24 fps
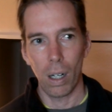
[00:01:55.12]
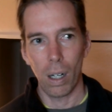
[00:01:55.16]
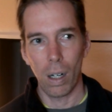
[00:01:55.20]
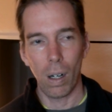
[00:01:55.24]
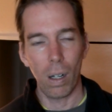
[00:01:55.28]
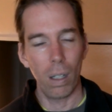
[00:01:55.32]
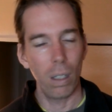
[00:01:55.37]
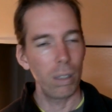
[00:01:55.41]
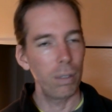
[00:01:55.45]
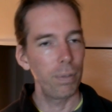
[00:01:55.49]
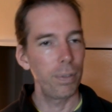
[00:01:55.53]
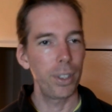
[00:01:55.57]

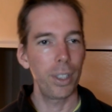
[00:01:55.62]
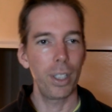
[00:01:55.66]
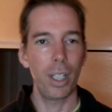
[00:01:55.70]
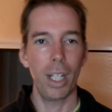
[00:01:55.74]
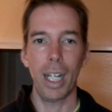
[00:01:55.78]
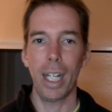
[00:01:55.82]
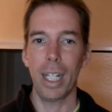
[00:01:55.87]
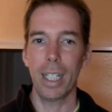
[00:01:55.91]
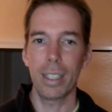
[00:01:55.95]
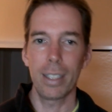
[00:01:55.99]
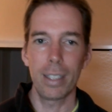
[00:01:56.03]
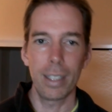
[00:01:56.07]
all of their
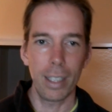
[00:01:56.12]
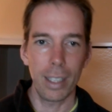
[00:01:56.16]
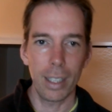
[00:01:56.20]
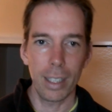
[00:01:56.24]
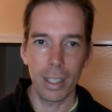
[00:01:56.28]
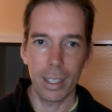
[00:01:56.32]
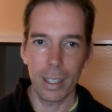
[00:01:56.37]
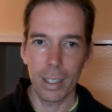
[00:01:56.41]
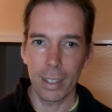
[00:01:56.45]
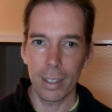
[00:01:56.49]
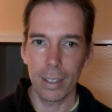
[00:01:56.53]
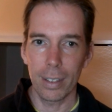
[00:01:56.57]

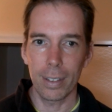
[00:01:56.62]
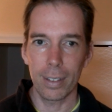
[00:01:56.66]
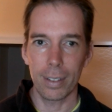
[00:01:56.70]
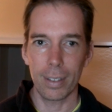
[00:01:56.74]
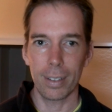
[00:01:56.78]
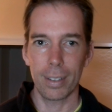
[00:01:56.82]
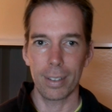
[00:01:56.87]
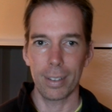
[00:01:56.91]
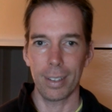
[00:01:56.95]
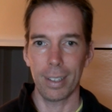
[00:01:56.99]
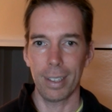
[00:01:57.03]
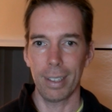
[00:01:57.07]

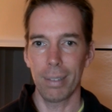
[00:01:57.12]
ideas